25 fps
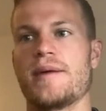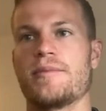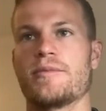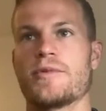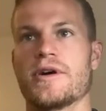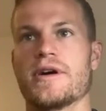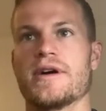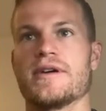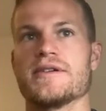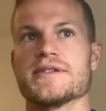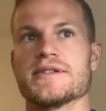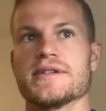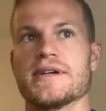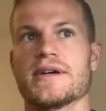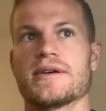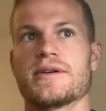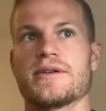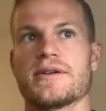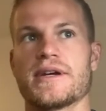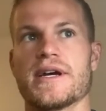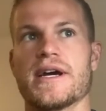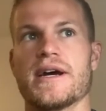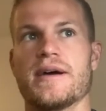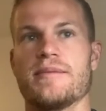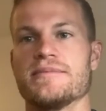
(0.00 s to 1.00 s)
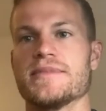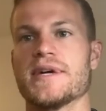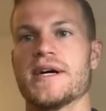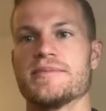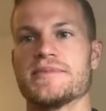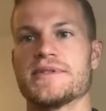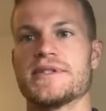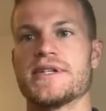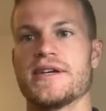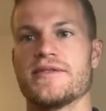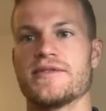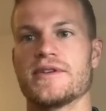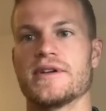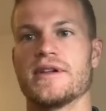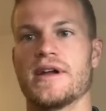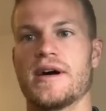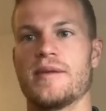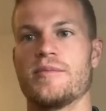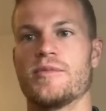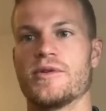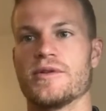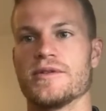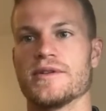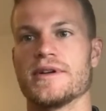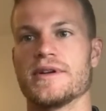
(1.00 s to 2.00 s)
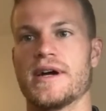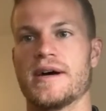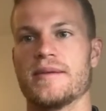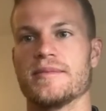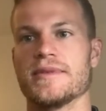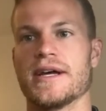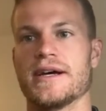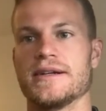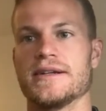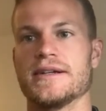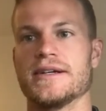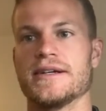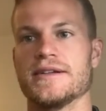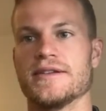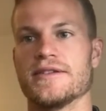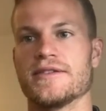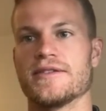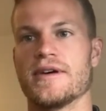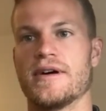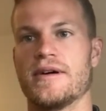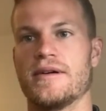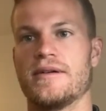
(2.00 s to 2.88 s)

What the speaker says: where I was like, okay, I'm saving a lot more than I'm letting in. So,